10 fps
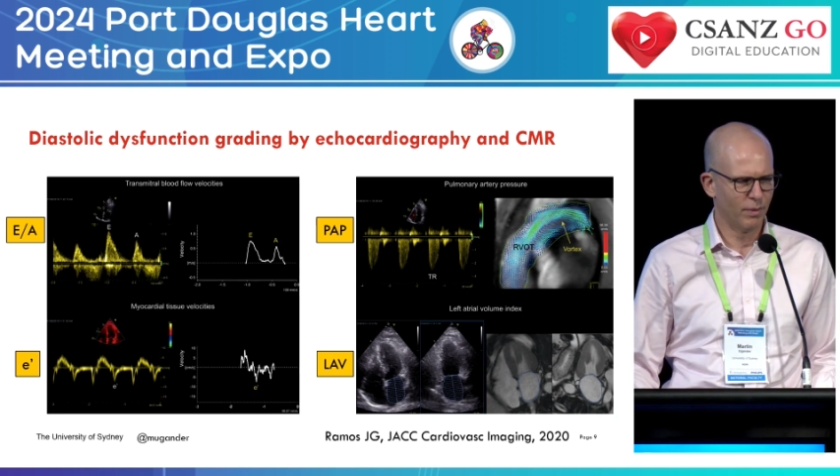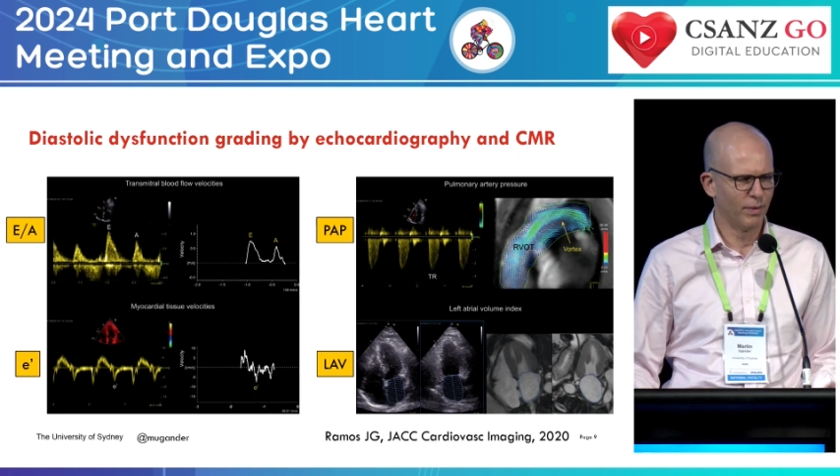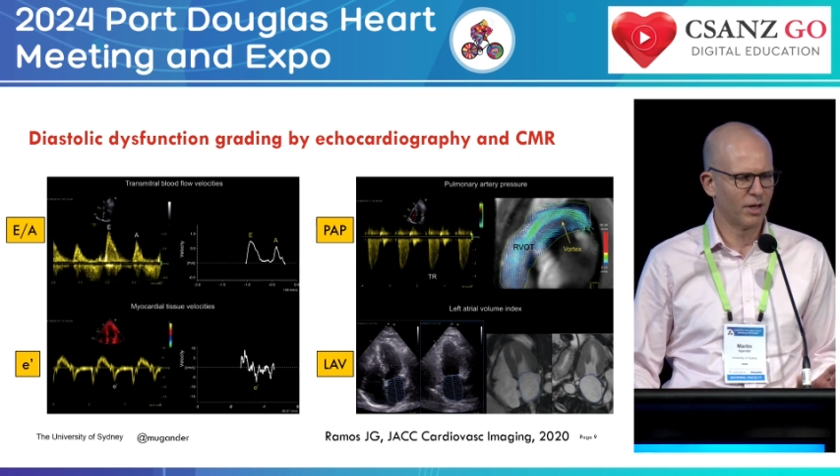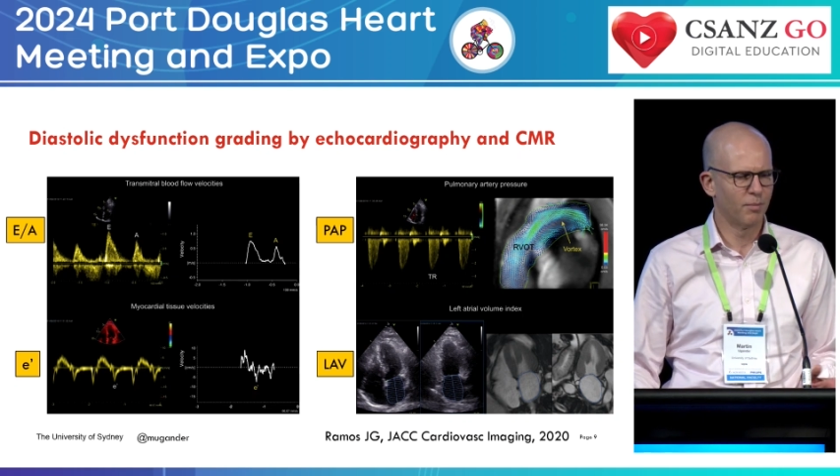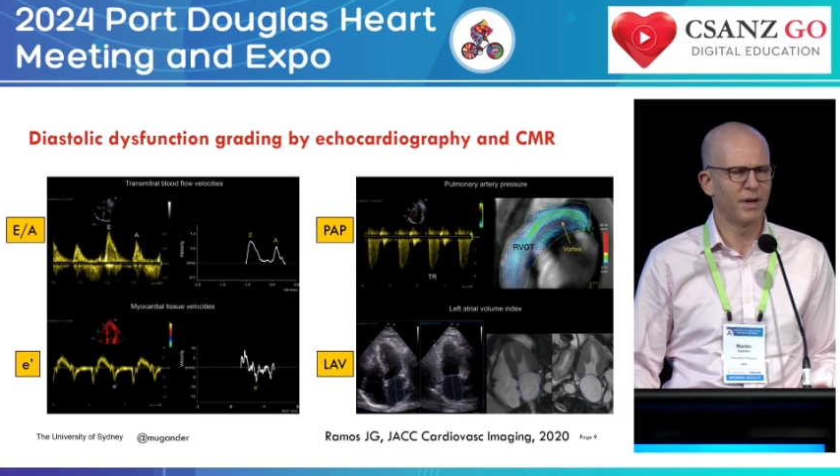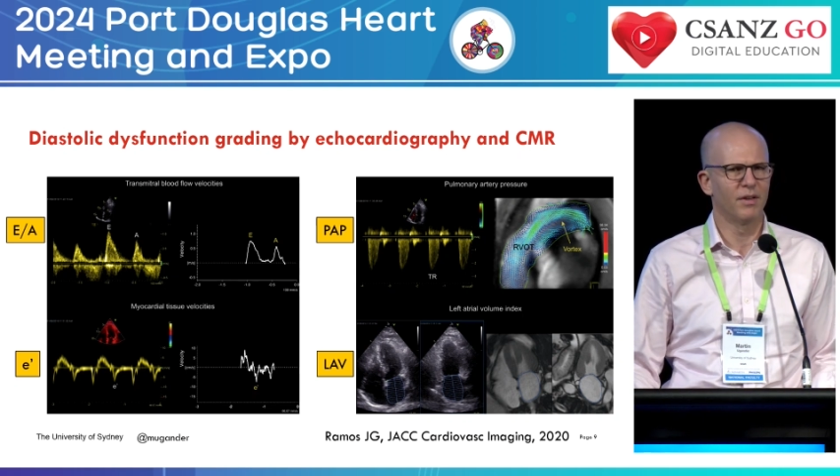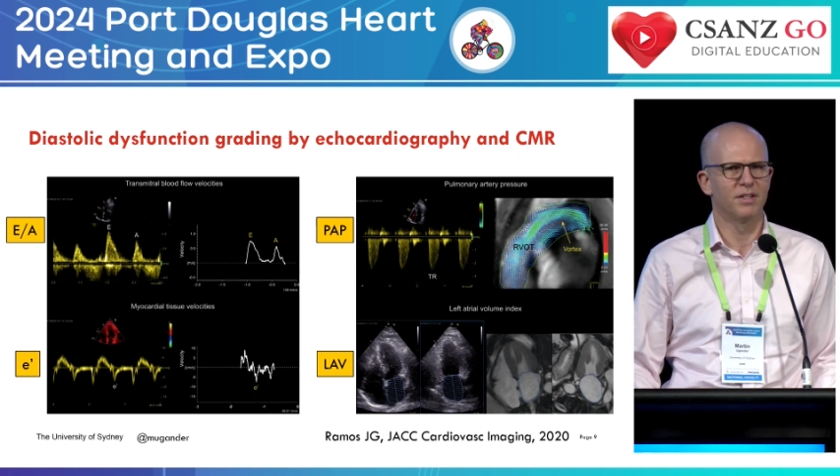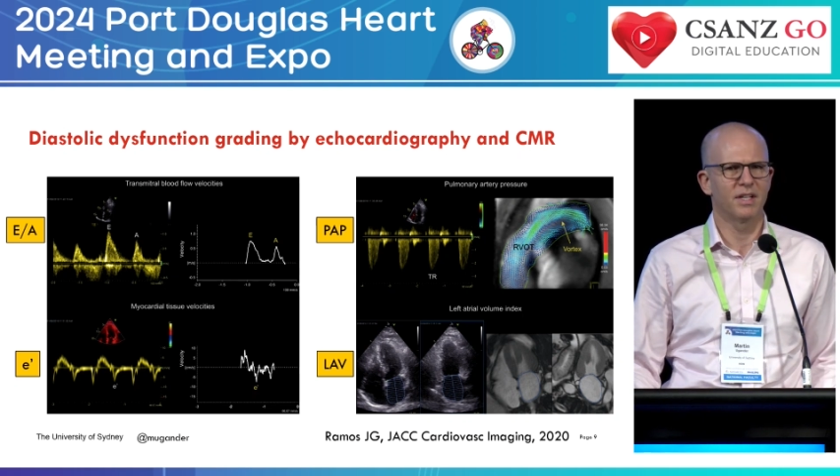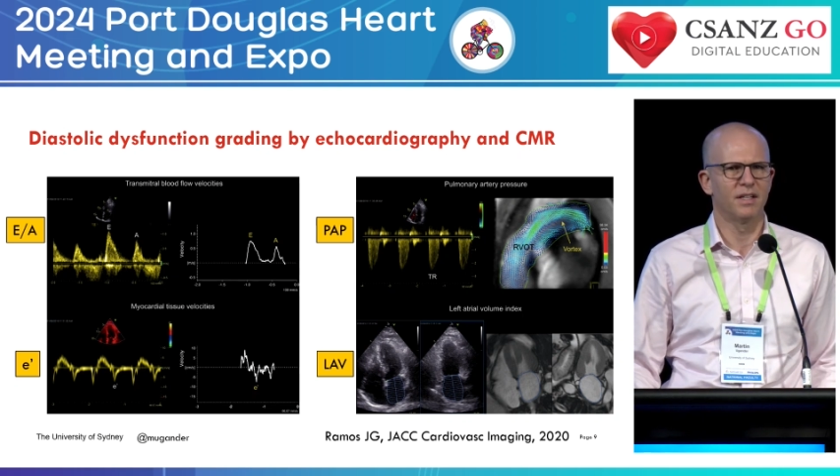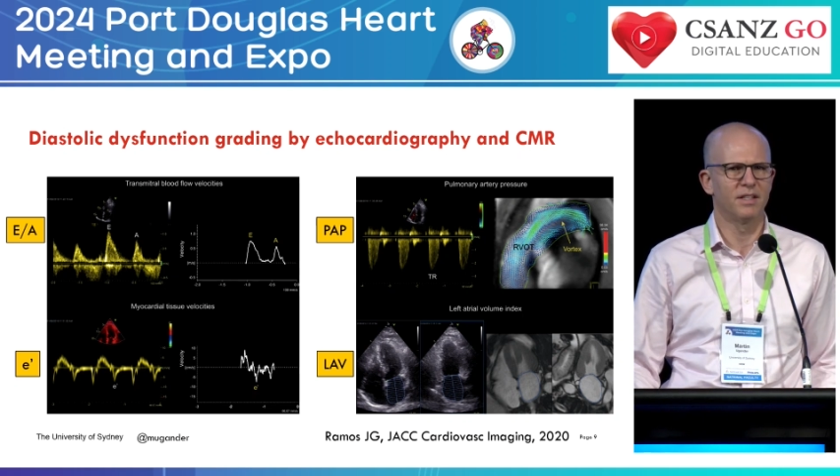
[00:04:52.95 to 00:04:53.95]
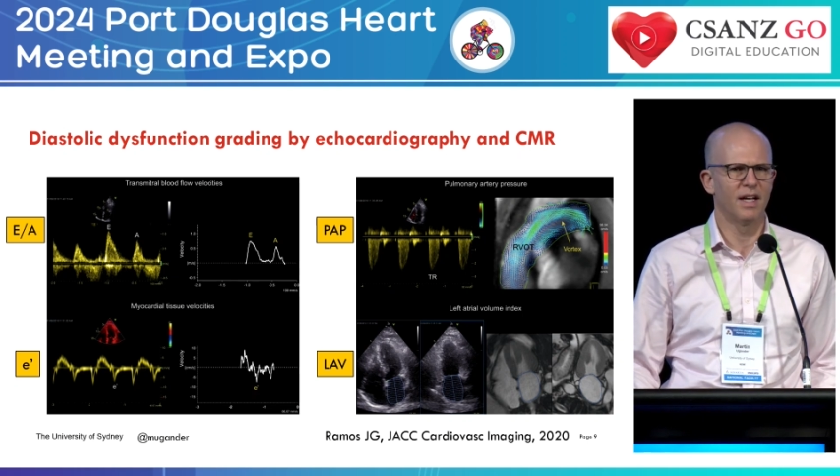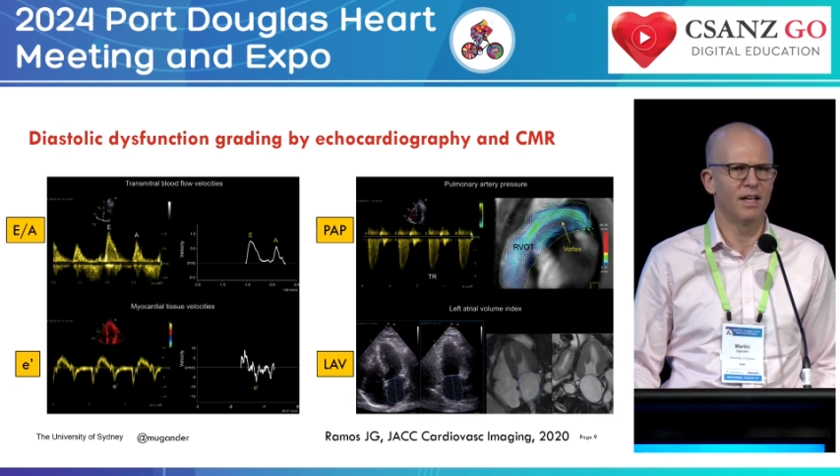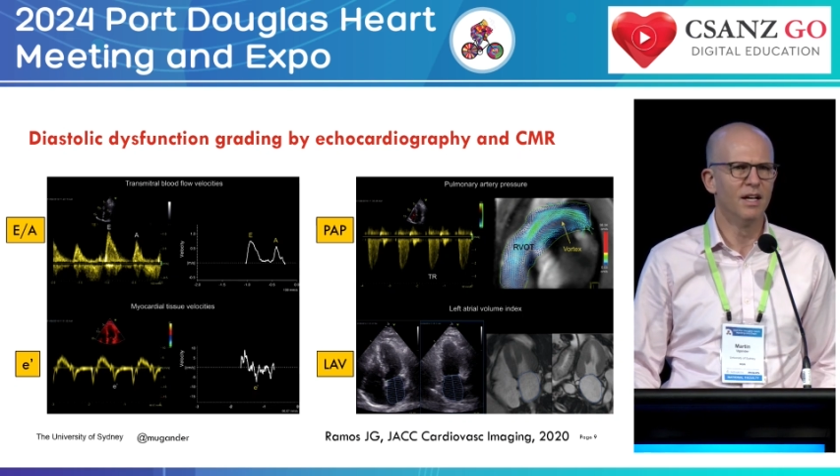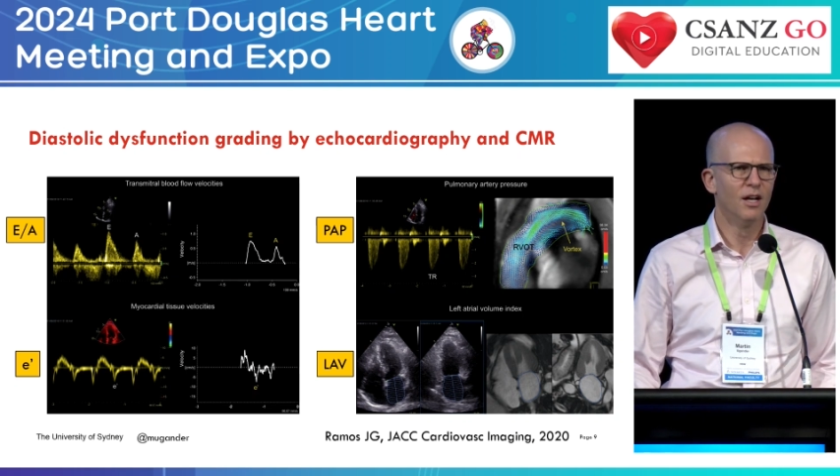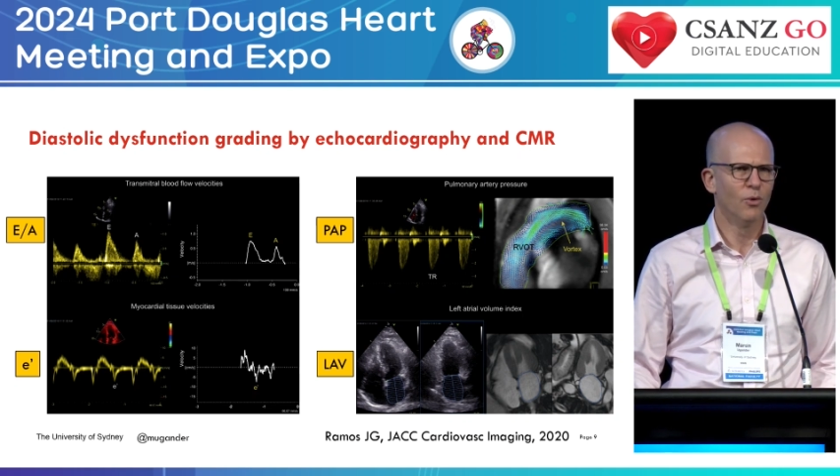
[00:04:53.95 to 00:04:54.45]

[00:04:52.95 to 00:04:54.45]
When we compare these head-to-head,